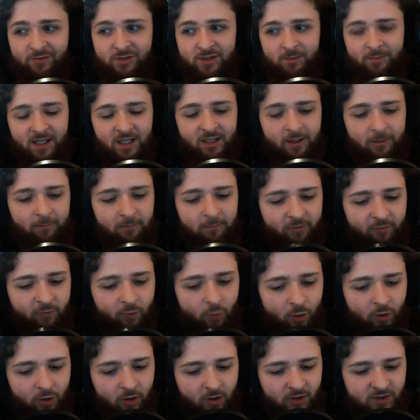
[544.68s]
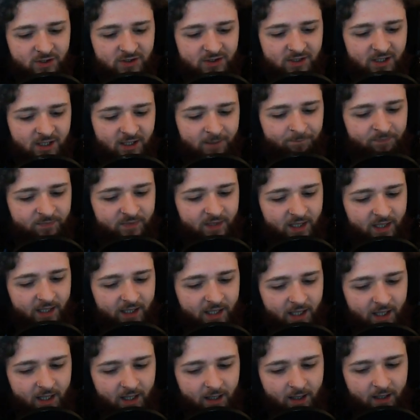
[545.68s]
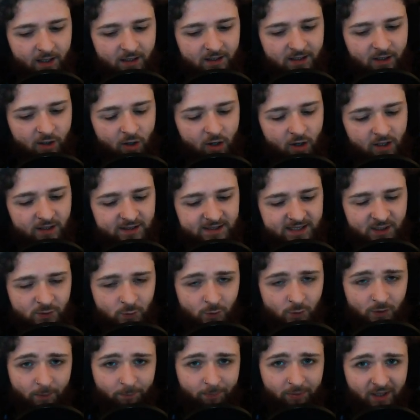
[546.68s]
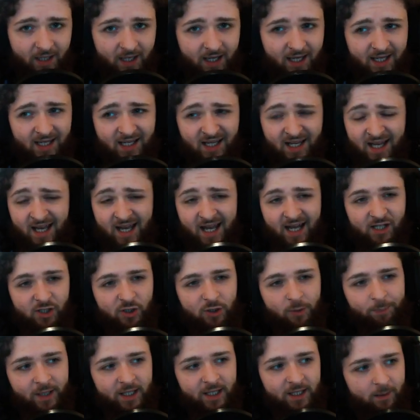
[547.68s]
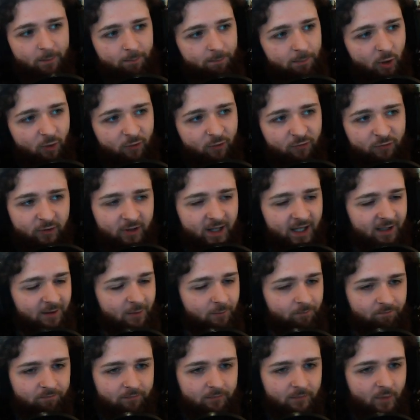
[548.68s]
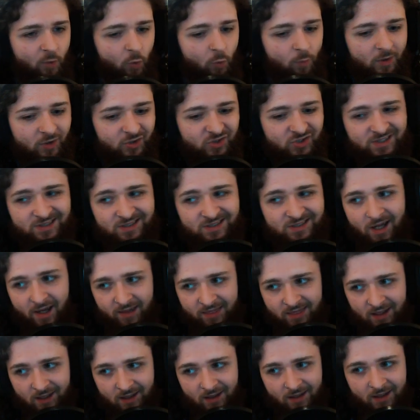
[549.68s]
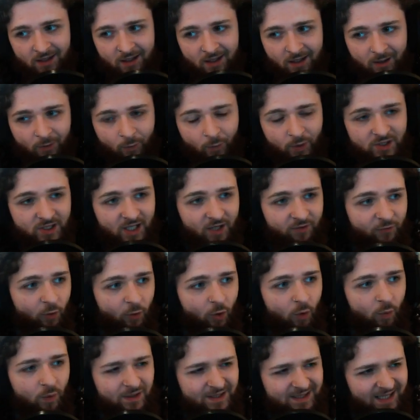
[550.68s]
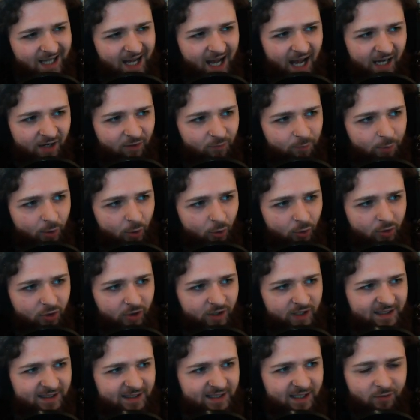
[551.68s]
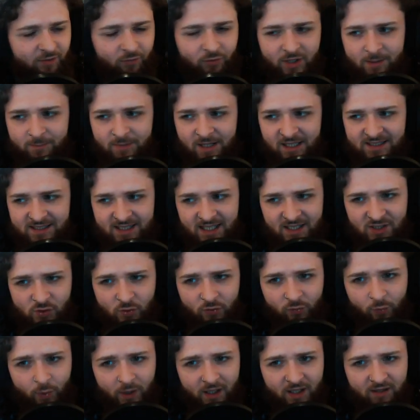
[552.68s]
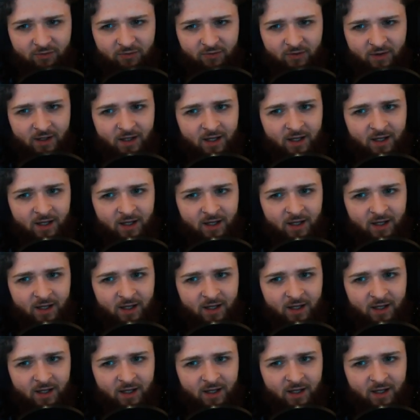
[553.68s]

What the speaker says: so making them a 4 cost. Then their card text would apply, and you could play them both for like almost nothing, which I thought was kind of broken and didn't really make sense with Wave.